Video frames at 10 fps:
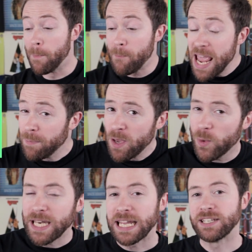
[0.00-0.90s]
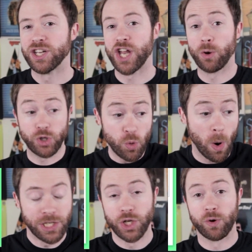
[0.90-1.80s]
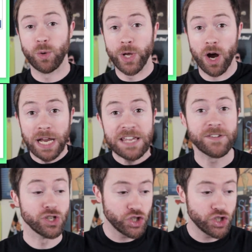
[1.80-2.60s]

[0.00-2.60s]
maybe we need to know to what degree we are even